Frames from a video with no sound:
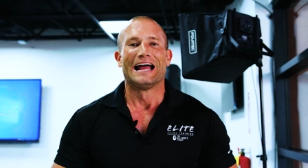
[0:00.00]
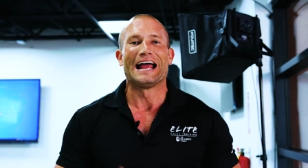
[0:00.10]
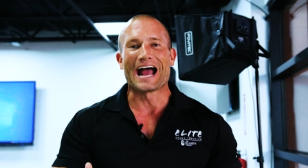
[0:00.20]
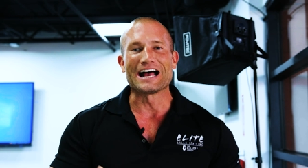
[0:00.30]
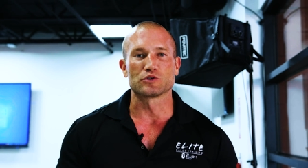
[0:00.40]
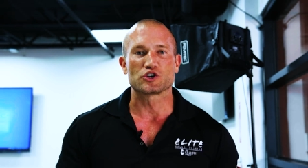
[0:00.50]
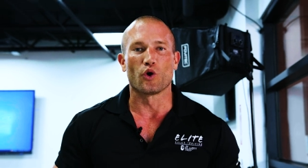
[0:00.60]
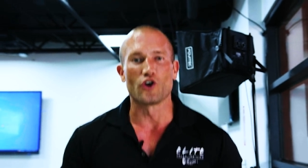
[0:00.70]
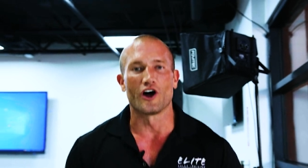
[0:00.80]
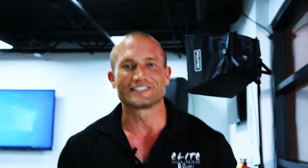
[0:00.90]
Hey guys, what's
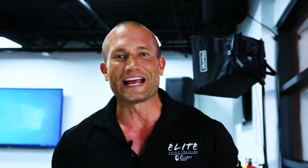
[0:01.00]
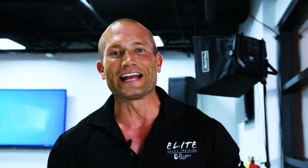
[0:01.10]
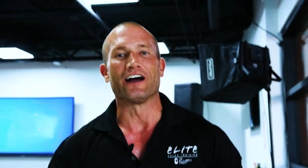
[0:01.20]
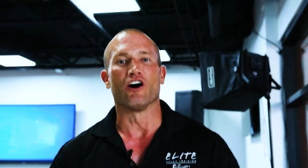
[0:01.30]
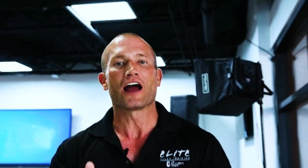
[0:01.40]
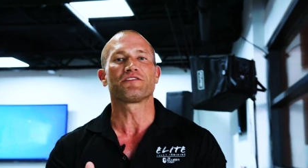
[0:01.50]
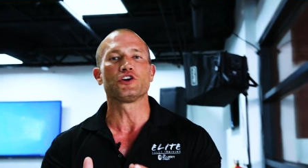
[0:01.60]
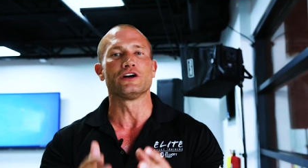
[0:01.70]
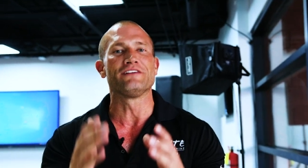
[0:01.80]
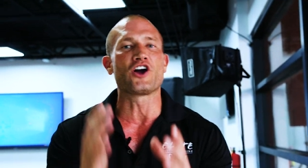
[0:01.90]
going on? It's Andy. A lot of
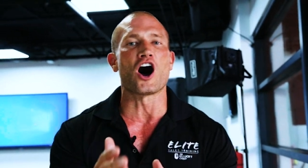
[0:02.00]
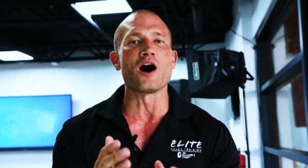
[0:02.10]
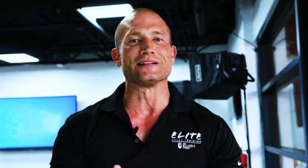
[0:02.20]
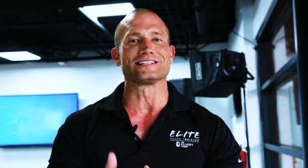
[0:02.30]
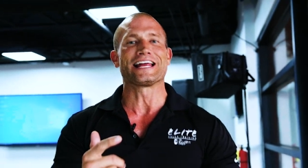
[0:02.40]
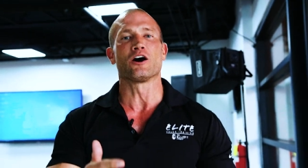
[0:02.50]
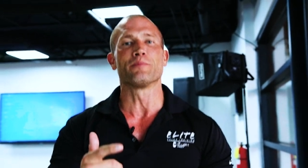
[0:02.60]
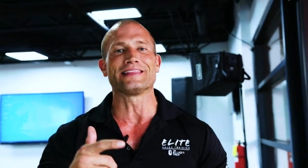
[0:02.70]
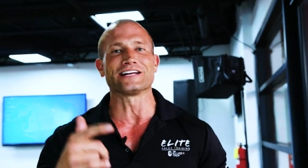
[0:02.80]
you leave comments telling me